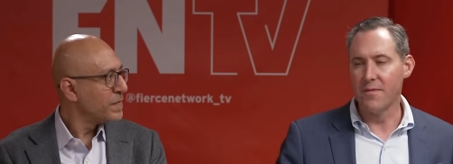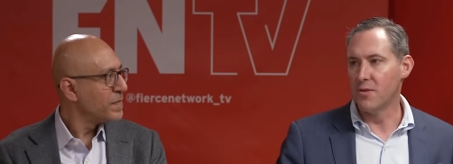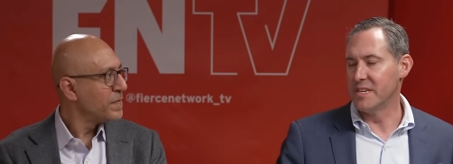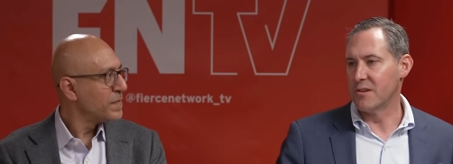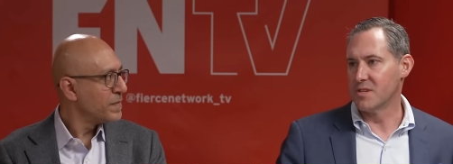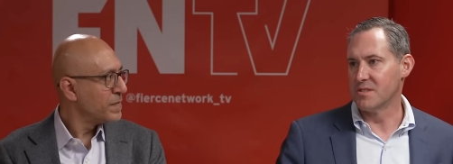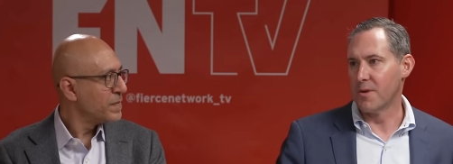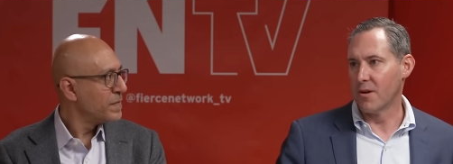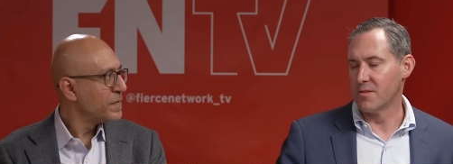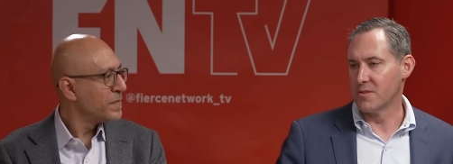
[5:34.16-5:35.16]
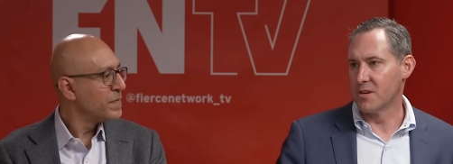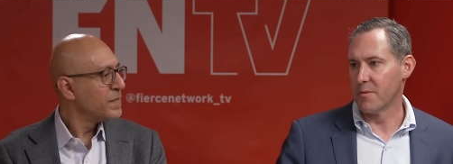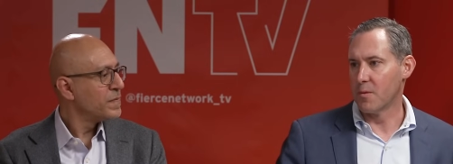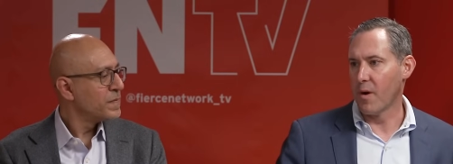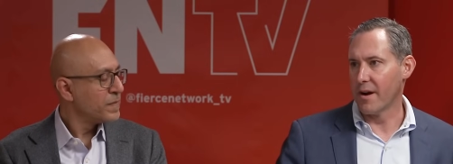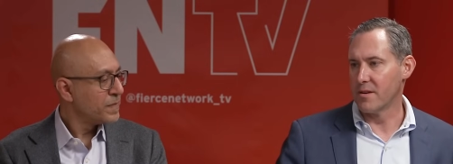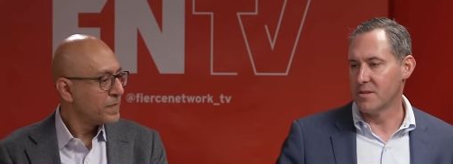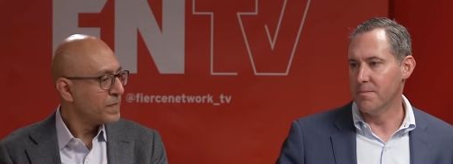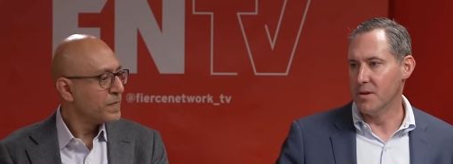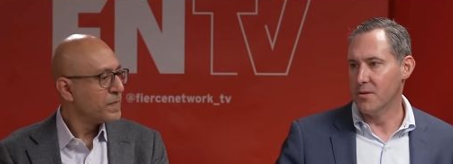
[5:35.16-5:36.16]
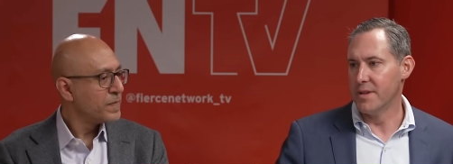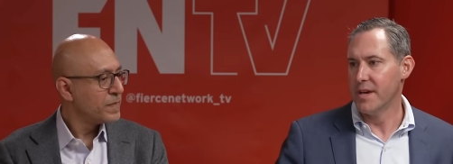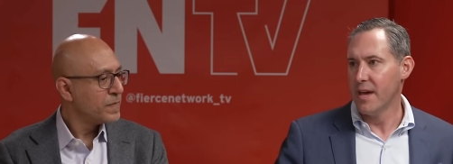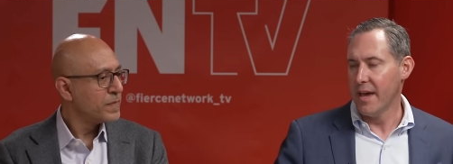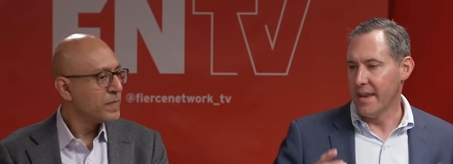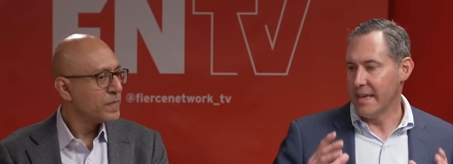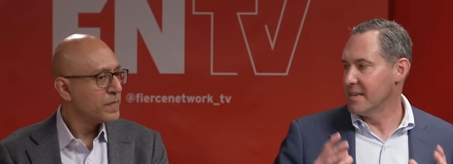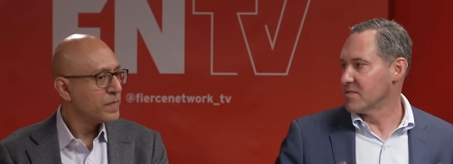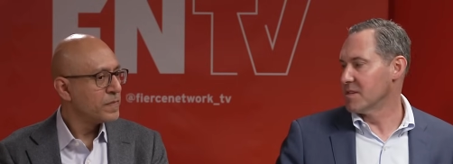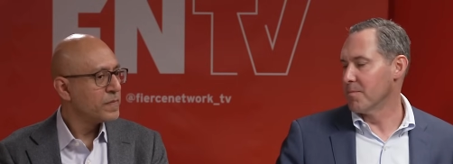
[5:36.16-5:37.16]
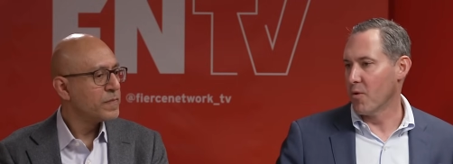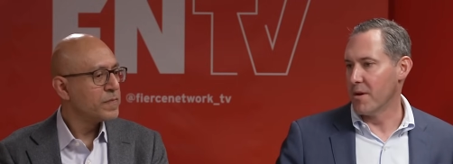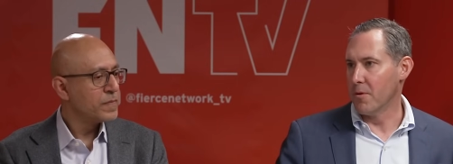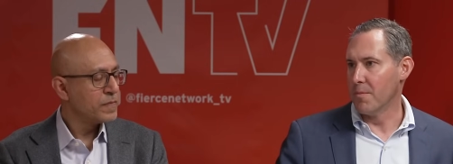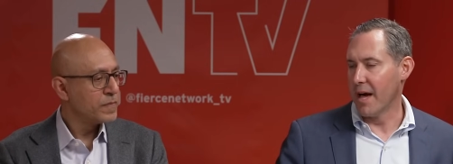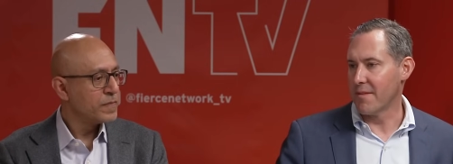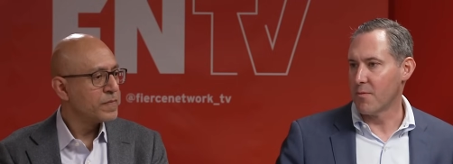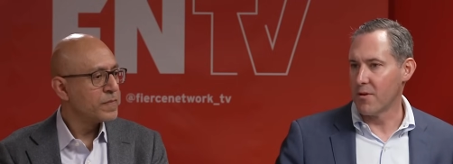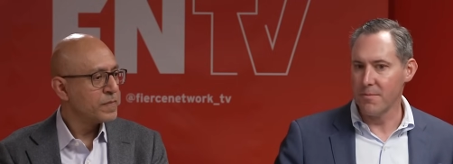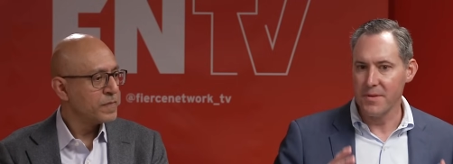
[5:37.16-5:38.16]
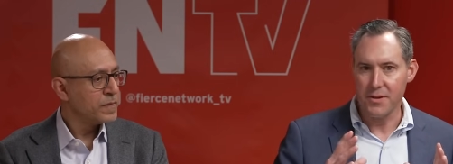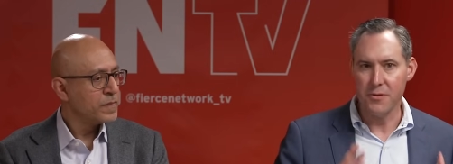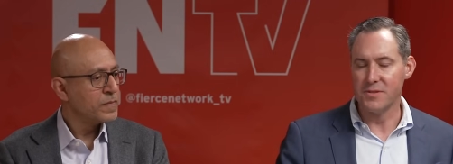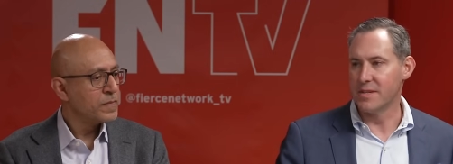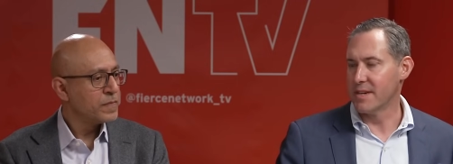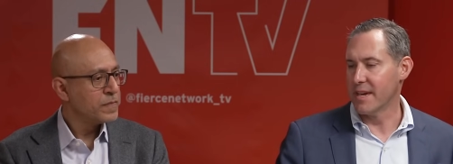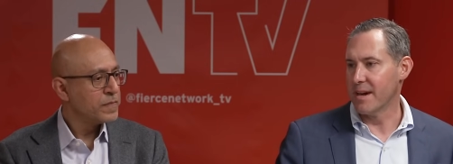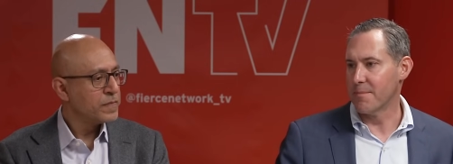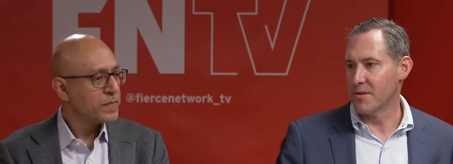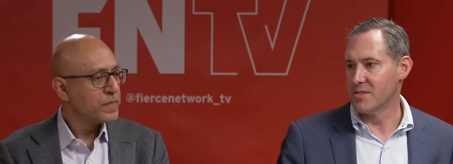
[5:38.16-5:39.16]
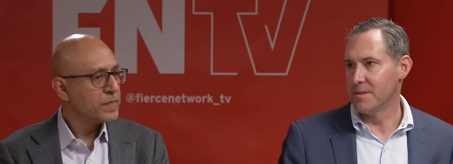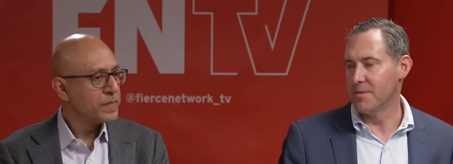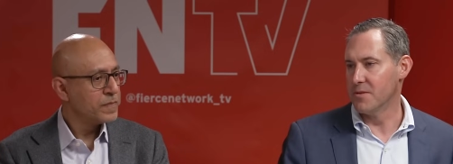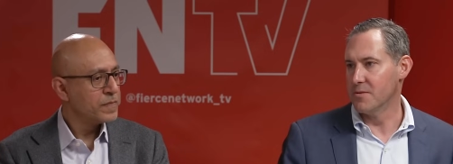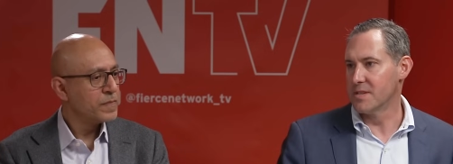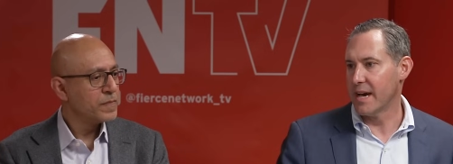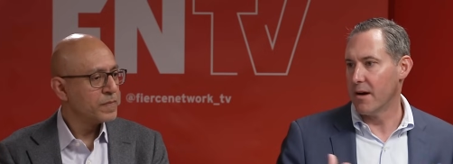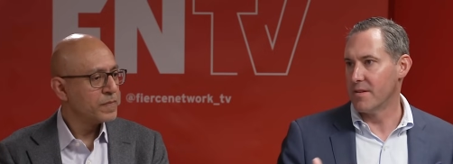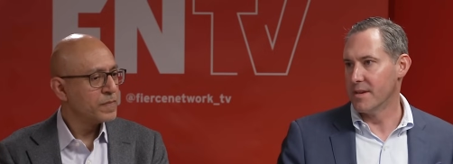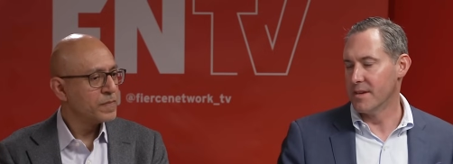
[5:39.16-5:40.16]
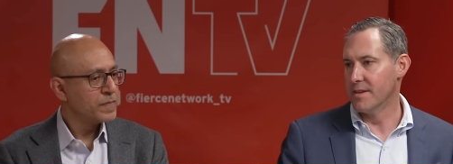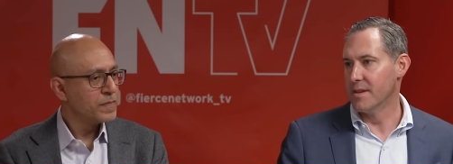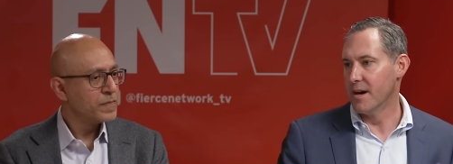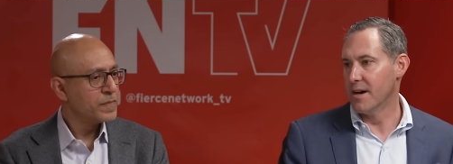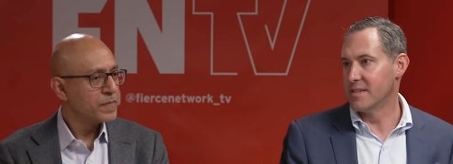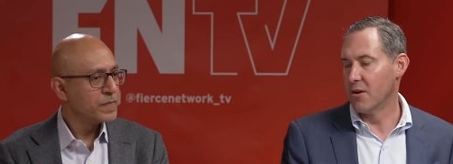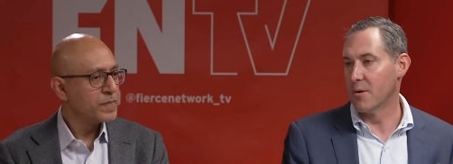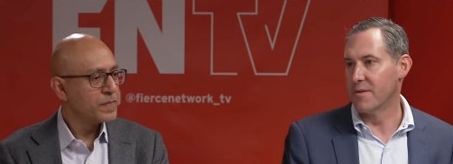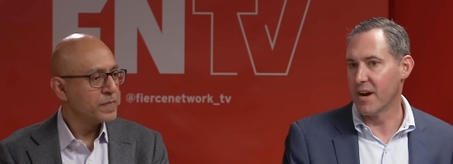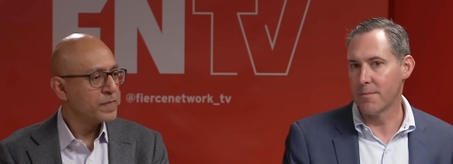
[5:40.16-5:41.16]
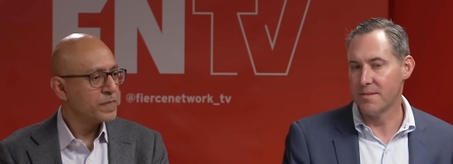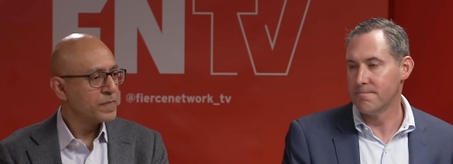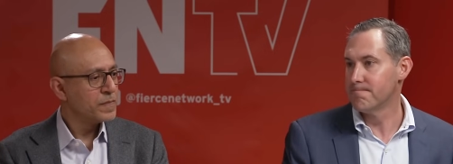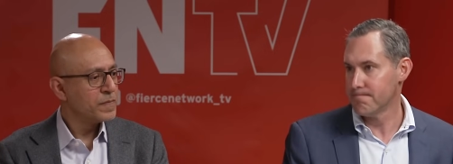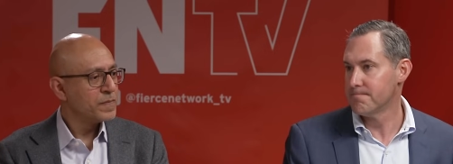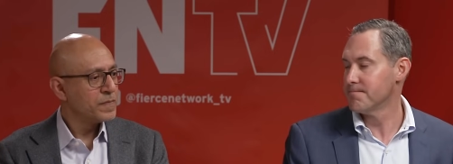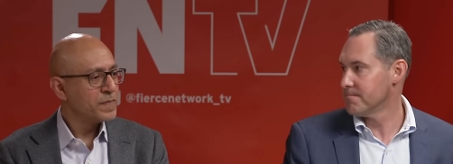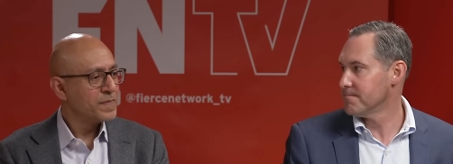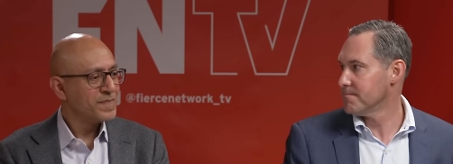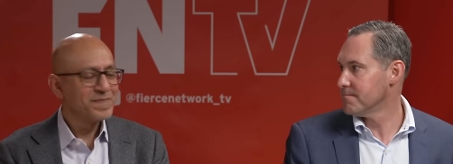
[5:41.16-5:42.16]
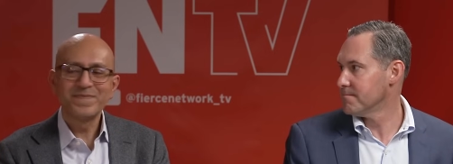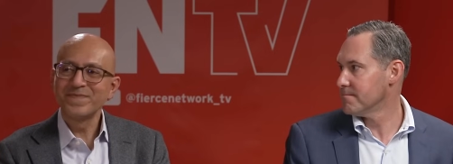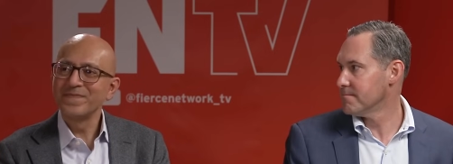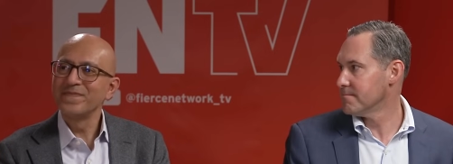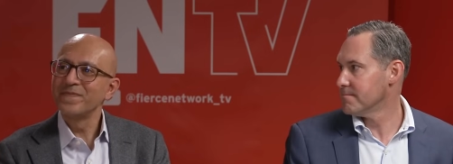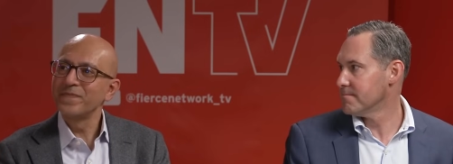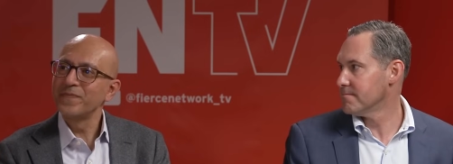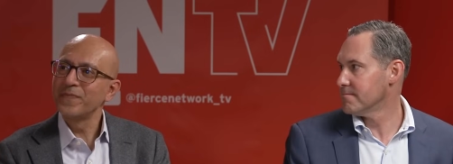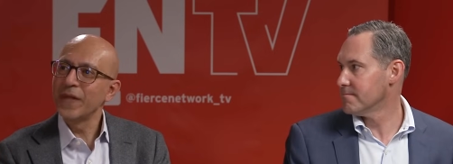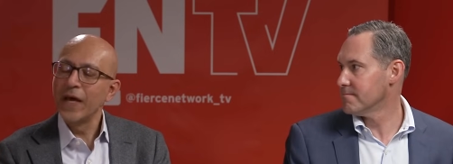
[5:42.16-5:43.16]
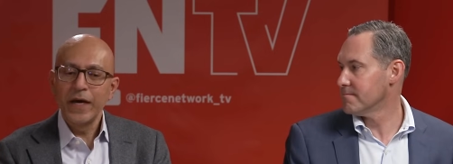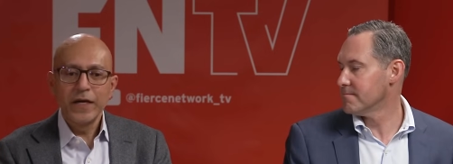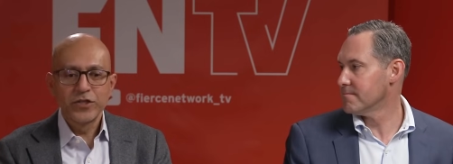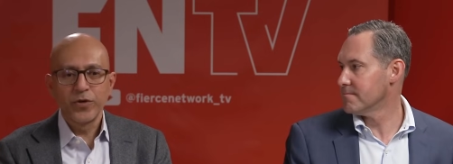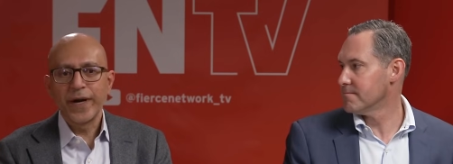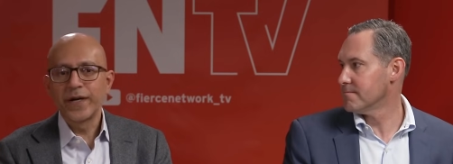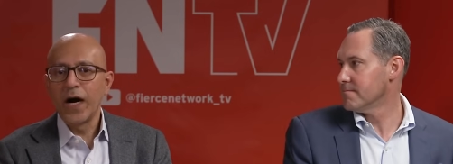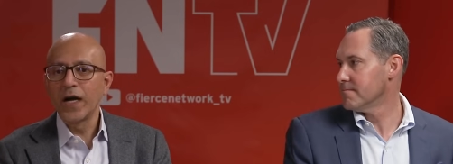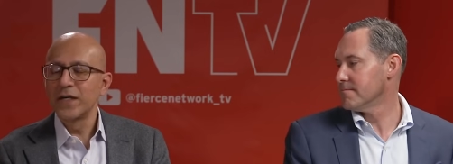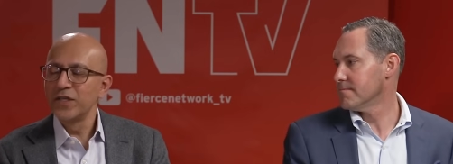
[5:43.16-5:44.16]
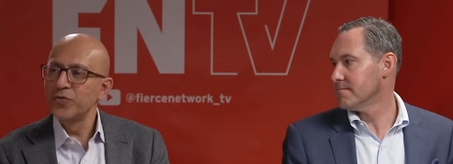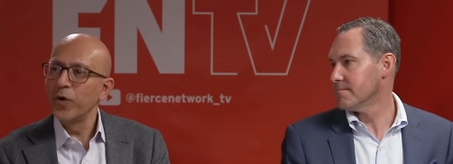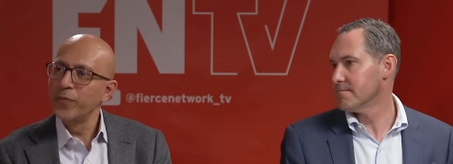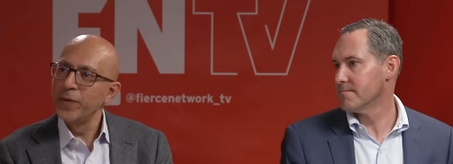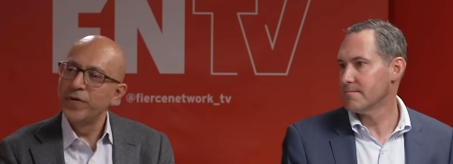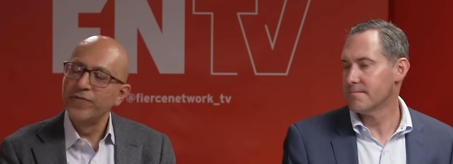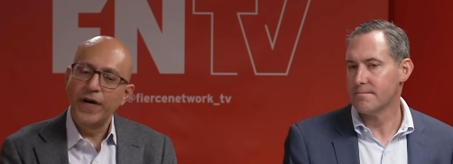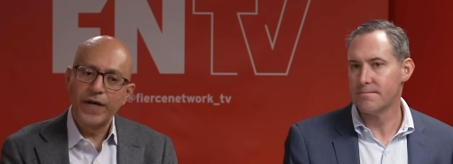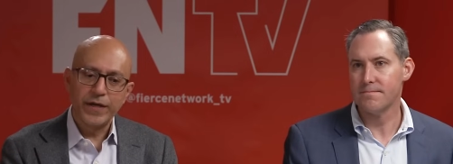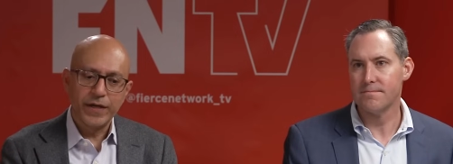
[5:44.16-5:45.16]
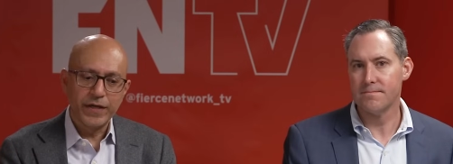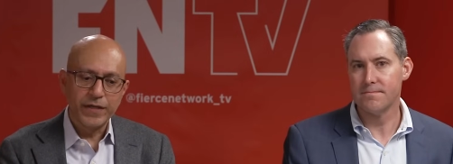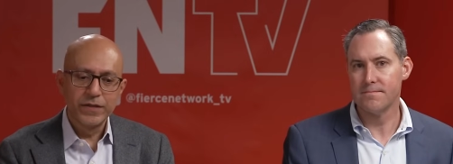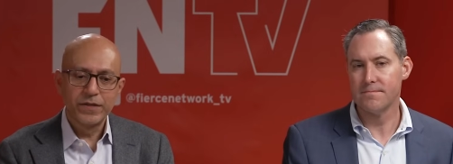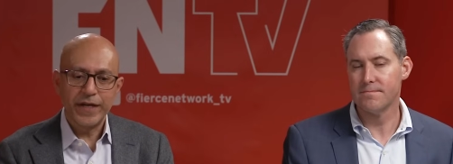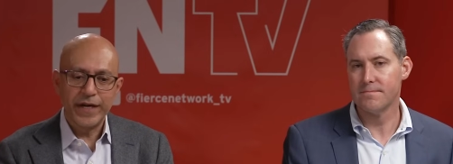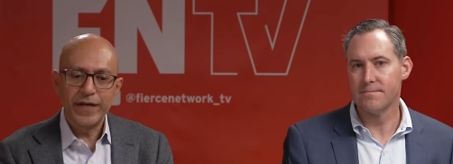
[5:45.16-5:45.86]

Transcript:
Speaker 1: of those ecosystem partners that are required to build an easily deployable platform using Ampere CPUs out
Speaker 2: in uh, a telco environment. Excellent. Sanjay? So at Arrcus, what we provide is a